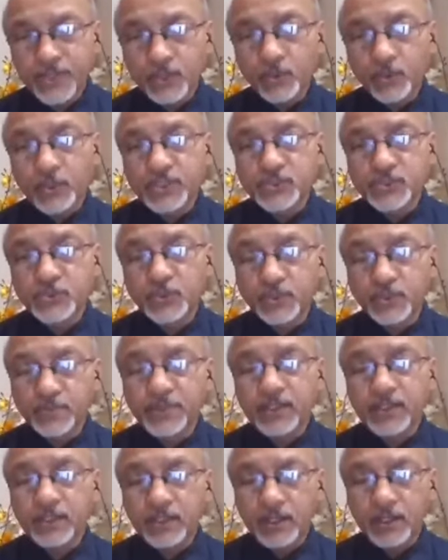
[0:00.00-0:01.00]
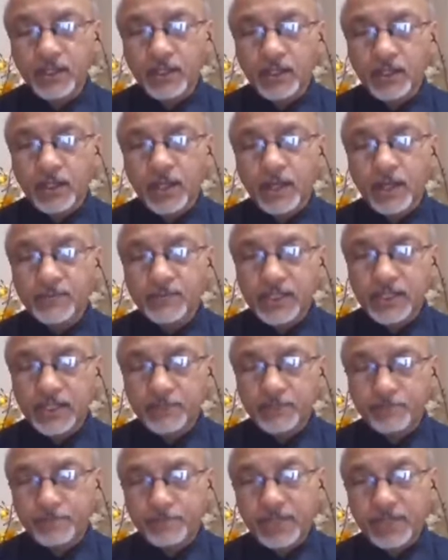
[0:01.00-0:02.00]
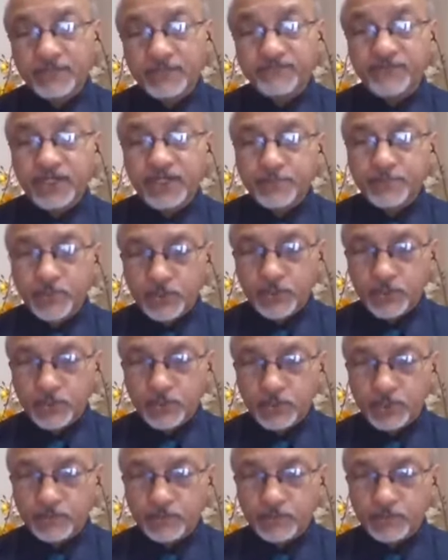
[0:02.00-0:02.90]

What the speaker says: which should be, I mean, a perfect protocol.